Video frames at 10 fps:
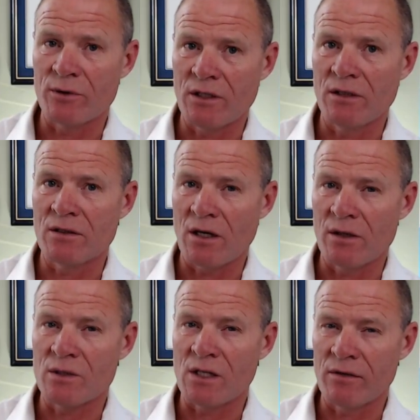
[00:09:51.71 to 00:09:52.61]
with the Ontario
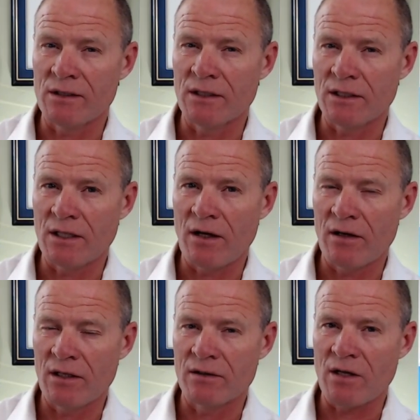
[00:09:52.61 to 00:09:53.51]
Safety League there
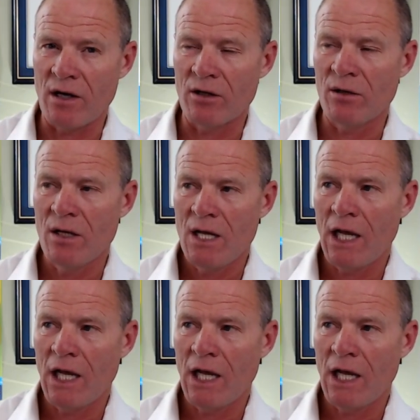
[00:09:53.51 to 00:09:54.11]
in Ontario,